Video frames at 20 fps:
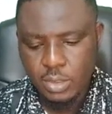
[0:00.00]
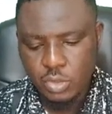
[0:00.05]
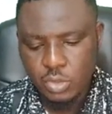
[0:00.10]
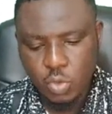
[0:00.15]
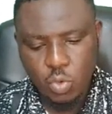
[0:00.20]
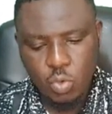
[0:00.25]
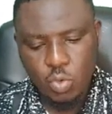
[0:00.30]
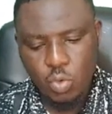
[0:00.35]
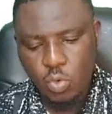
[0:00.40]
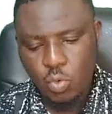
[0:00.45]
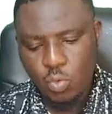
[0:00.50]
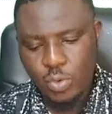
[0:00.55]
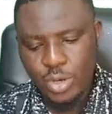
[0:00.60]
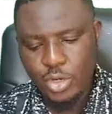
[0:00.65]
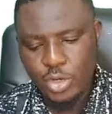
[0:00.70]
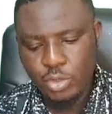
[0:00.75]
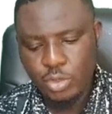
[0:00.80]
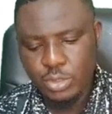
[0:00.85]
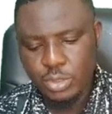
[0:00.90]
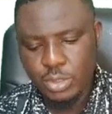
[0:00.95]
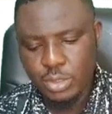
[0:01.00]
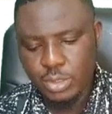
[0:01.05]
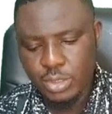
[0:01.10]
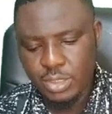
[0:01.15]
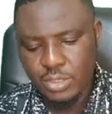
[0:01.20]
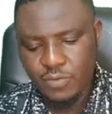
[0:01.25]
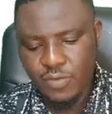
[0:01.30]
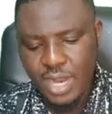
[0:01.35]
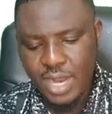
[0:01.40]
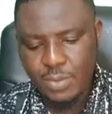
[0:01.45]
So when you
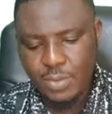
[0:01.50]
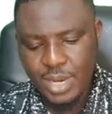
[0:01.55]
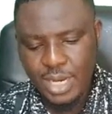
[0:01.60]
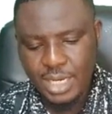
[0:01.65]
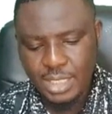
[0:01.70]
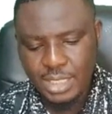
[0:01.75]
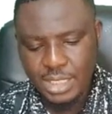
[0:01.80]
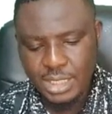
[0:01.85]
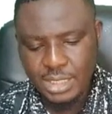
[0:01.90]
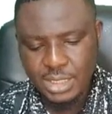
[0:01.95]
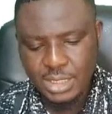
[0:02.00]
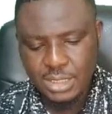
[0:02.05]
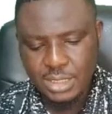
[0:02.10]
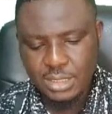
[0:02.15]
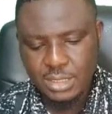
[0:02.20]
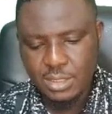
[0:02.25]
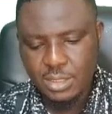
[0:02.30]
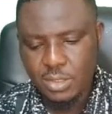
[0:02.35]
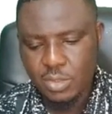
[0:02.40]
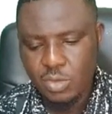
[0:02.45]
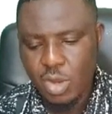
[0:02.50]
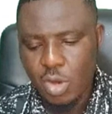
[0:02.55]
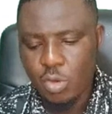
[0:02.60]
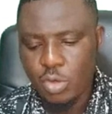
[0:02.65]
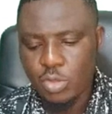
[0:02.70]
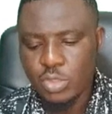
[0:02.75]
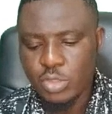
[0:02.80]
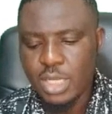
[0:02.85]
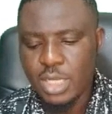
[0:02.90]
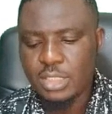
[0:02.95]
divide by this, you are
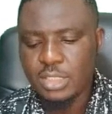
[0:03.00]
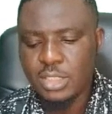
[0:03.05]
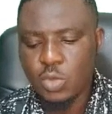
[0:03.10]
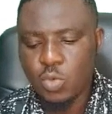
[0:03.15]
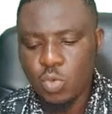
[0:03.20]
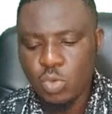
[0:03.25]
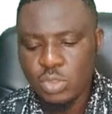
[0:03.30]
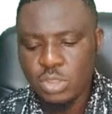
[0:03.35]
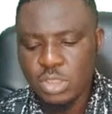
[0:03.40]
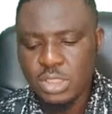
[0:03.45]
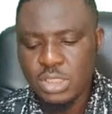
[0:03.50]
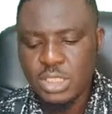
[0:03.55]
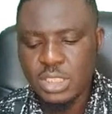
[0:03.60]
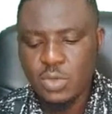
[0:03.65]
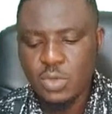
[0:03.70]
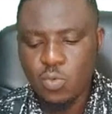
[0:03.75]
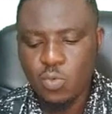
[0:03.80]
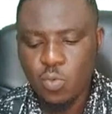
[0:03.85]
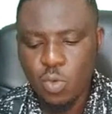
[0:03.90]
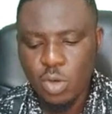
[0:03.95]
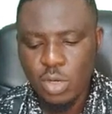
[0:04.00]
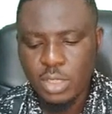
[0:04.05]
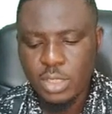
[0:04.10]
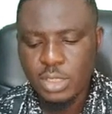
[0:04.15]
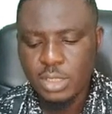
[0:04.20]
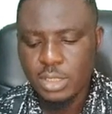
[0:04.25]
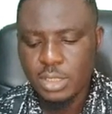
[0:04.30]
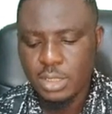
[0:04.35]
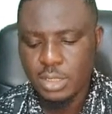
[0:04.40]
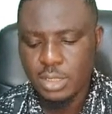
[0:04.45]
going to get the quantity in
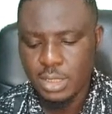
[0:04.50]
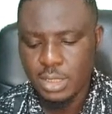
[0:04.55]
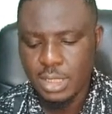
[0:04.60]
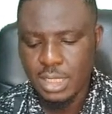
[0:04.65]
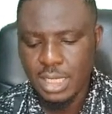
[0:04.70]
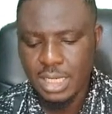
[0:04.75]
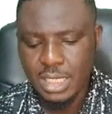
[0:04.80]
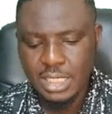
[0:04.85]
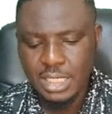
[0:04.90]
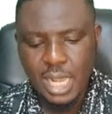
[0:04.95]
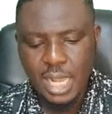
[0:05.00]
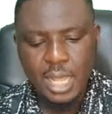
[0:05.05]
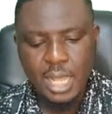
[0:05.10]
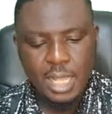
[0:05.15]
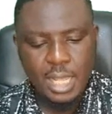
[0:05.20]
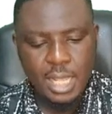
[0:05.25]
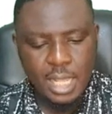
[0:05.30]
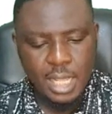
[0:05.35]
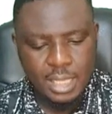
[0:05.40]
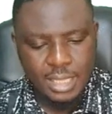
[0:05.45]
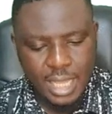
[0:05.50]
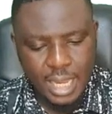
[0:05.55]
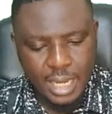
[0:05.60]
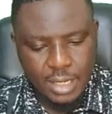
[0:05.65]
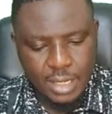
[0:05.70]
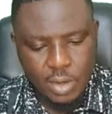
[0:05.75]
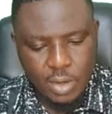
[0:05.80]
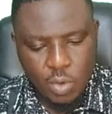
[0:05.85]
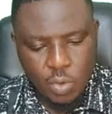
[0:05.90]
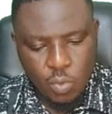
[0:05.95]
1 liter.
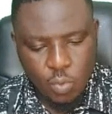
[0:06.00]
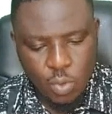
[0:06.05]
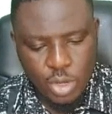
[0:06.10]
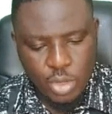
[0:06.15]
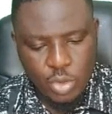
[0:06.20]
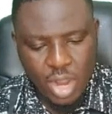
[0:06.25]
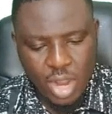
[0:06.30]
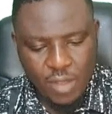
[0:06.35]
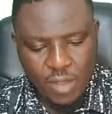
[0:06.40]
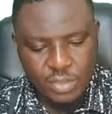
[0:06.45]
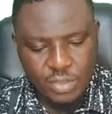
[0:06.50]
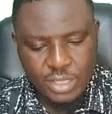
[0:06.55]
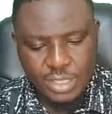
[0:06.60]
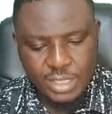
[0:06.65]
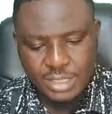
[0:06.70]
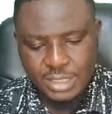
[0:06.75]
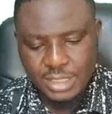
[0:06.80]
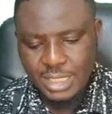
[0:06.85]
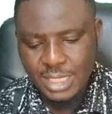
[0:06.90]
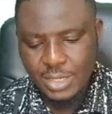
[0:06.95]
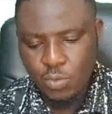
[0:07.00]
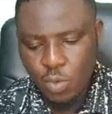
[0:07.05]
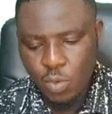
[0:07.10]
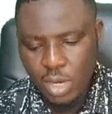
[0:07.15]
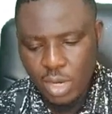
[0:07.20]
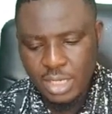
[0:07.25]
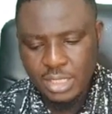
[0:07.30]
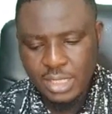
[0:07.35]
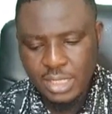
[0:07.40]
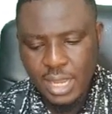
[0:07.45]
Then when you have it in
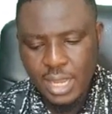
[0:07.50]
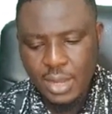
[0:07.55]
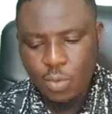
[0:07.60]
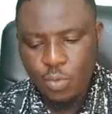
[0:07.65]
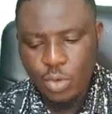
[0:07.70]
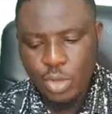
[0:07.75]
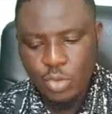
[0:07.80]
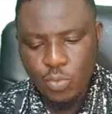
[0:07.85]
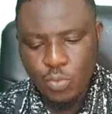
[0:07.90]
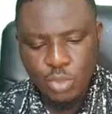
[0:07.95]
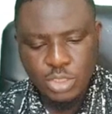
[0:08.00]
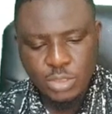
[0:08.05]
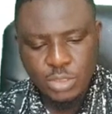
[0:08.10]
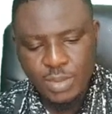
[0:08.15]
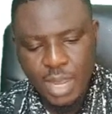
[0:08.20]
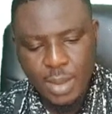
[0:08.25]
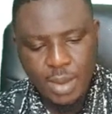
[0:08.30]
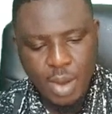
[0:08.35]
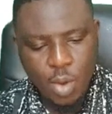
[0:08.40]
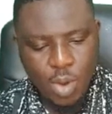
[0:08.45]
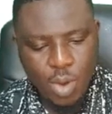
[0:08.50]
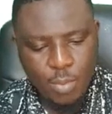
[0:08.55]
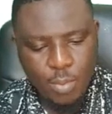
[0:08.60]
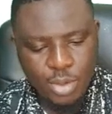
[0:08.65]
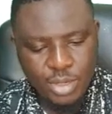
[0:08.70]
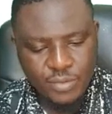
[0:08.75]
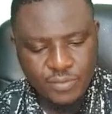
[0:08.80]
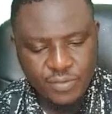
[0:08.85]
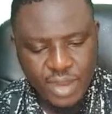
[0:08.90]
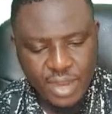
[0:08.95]
1 liter, when you multiply by
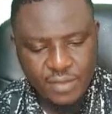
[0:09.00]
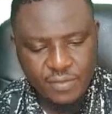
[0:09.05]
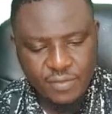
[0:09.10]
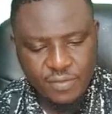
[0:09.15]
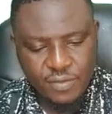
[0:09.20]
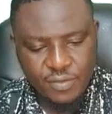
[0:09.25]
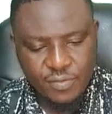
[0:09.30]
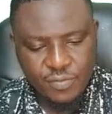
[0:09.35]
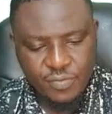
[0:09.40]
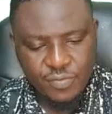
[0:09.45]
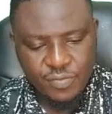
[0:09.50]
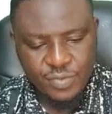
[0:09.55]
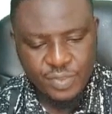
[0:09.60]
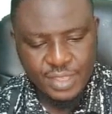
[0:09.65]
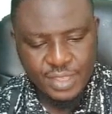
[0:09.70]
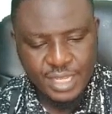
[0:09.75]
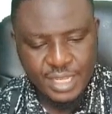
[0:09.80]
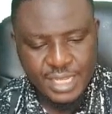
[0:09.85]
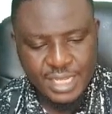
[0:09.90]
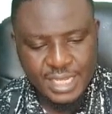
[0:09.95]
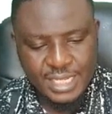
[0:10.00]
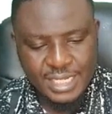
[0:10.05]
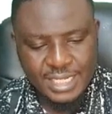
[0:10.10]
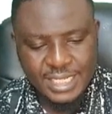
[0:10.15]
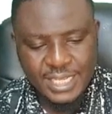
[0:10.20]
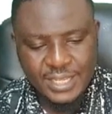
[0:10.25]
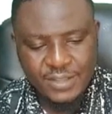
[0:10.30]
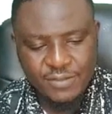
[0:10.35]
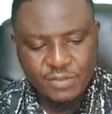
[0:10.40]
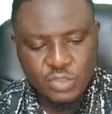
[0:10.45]
1.5,
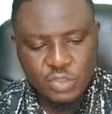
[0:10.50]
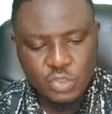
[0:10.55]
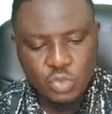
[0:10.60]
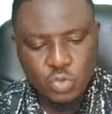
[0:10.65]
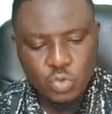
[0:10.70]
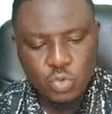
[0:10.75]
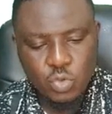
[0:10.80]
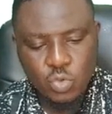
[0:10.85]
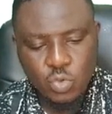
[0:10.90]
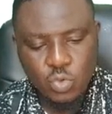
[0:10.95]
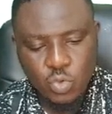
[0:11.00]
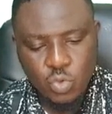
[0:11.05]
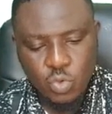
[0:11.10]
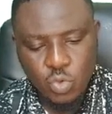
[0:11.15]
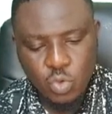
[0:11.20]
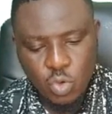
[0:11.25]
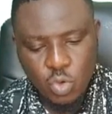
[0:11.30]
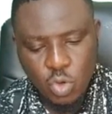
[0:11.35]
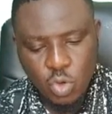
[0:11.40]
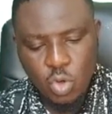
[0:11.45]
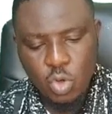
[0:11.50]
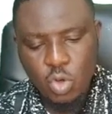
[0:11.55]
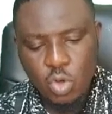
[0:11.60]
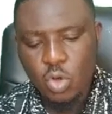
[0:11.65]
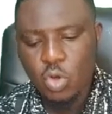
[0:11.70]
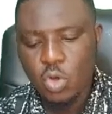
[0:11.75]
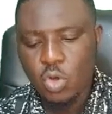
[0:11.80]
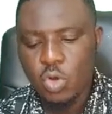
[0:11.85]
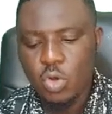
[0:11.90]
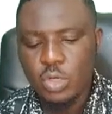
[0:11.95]
it gives you
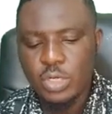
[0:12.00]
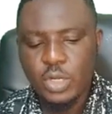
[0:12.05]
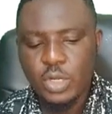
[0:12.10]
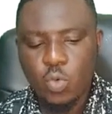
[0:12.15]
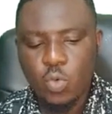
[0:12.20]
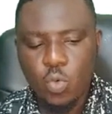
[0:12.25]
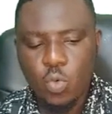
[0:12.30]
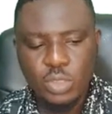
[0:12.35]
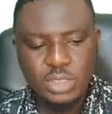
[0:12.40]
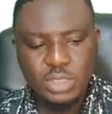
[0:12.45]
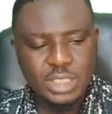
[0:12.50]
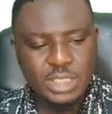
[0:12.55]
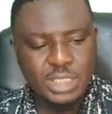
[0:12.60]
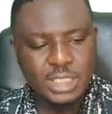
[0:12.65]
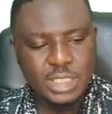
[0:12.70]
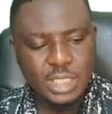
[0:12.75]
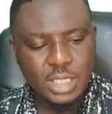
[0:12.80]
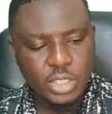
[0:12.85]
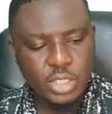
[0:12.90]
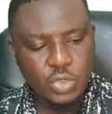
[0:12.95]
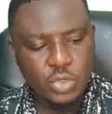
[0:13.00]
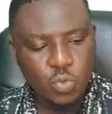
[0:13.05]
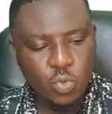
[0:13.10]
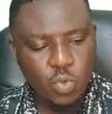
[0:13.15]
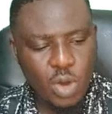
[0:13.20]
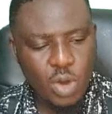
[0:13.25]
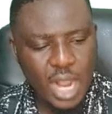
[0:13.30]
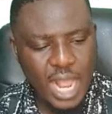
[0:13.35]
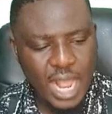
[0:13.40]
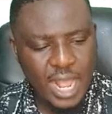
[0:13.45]
the quantity you
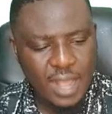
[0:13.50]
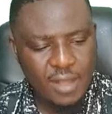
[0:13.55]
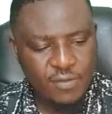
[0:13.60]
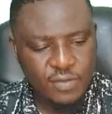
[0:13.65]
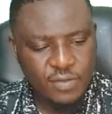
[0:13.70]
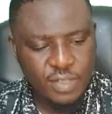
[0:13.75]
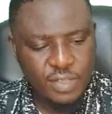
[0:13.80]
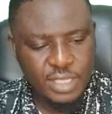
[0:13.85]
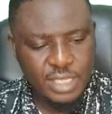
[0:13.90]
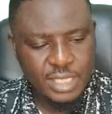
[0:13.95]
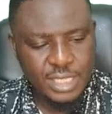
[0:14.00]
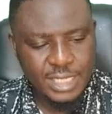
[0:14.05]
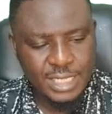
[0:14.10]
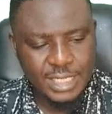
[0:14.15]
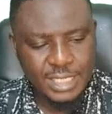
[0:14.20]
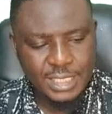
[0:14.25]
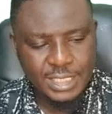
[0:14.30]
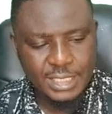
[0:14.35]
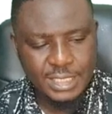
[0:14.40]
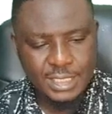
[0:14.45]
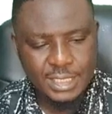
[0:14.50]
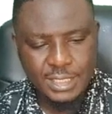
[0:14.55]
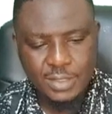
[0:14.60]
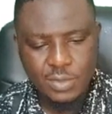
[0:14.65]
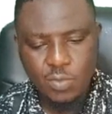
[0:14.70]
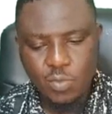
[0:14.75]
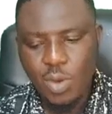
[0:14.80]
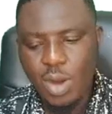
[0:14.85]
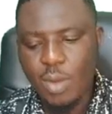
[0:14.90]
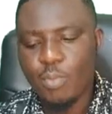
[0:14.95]
will have in
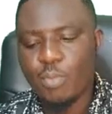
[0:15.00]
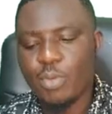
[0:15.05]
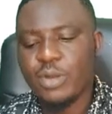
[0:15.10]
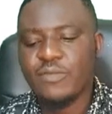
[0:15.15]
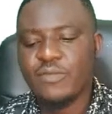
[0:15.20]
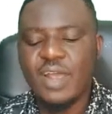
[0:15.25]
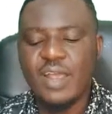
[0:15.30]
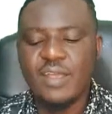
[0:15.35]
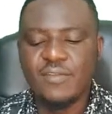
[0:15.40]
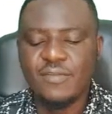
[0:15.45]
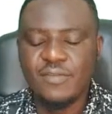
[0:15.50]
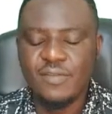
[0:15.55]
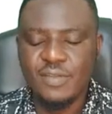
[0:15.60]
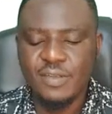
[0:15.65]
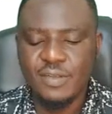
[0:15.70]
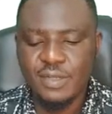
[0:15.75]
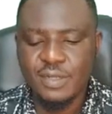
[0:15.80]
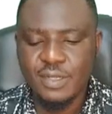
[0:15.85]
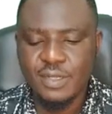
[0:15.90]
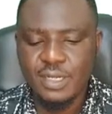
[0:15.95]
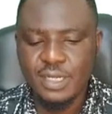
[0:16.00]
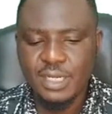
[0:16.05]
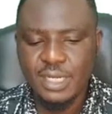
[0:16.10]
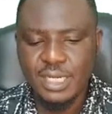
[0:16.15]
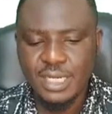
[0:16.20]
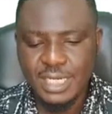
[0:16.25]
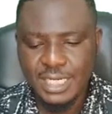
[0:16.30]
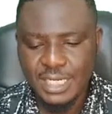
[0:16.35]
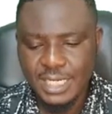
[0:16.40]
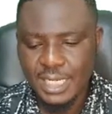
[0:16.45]
1.5
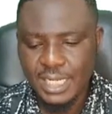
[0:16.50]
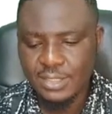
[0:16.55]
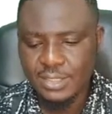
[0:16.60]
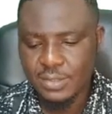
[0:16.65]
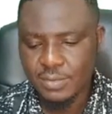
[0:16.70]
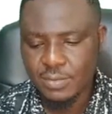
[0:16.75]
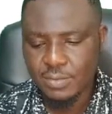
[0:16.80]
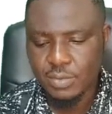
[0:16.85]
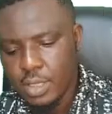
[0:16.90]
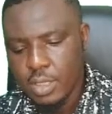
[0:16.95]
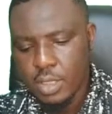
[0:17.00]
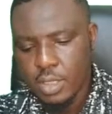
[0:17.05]
liters.